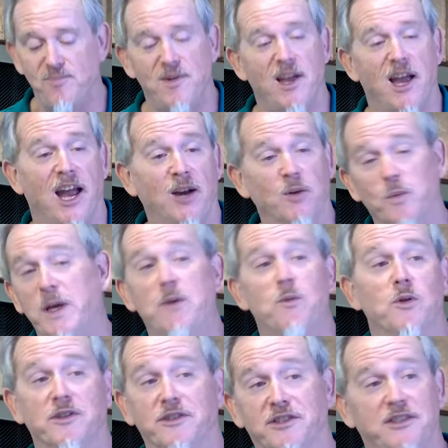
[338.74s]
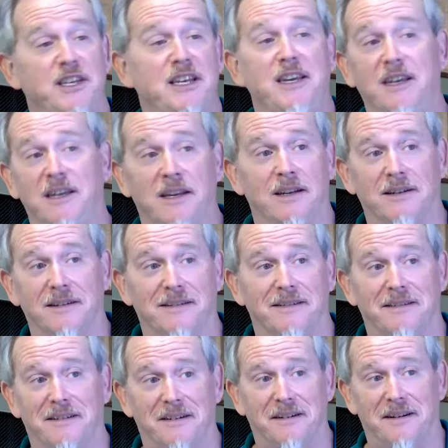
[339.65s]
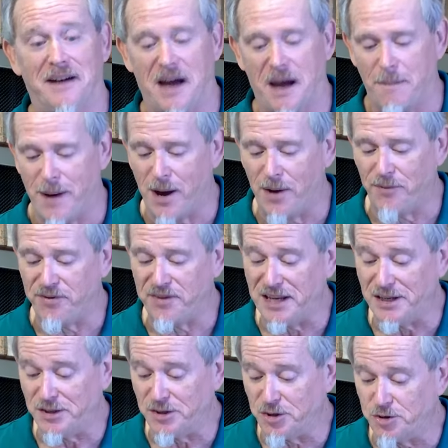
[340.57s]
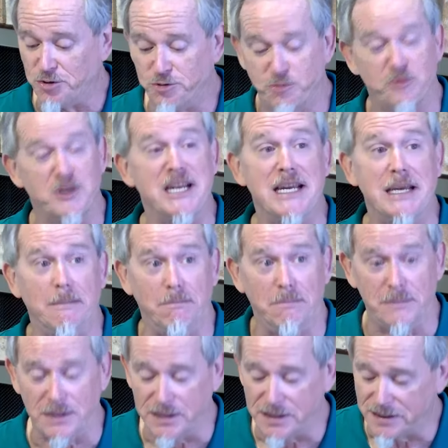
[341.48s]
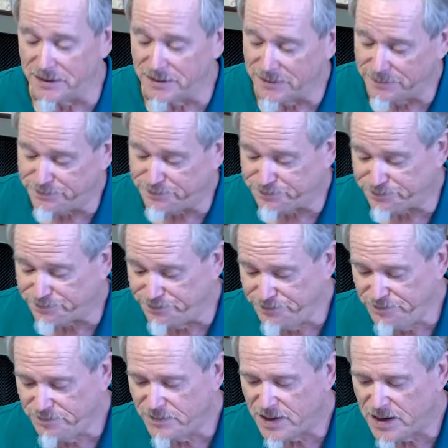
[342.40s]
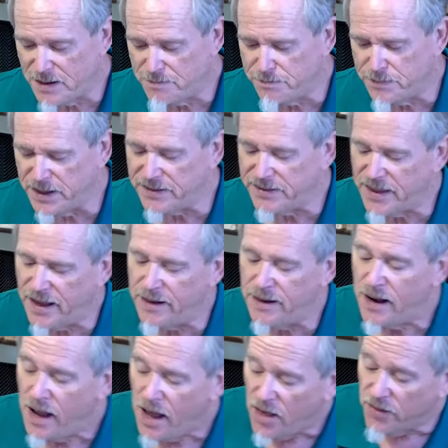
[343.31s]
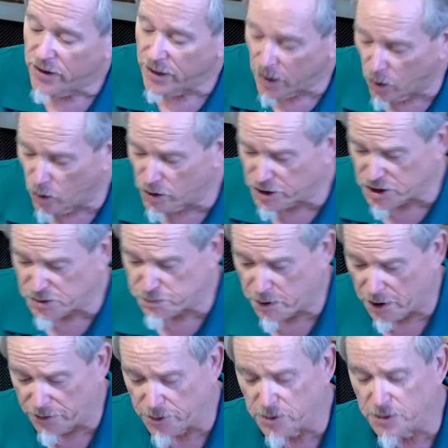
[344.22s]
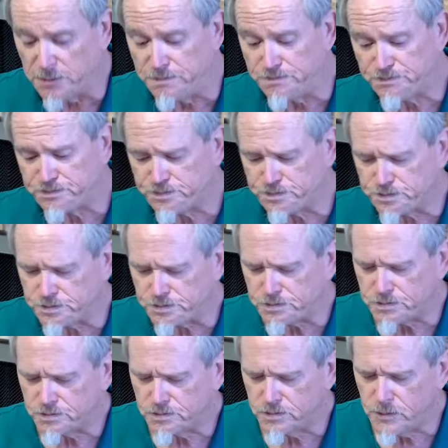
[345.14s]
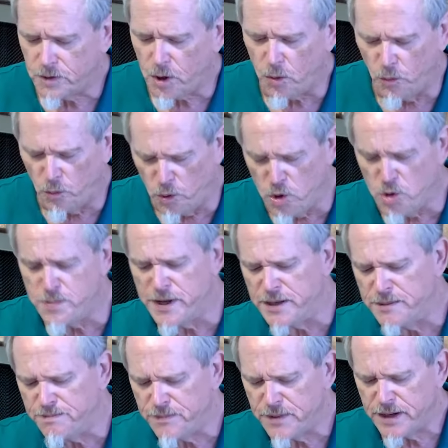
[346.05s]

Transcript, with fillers: And we will see about these dreams. But then the oldest brother, Reuben,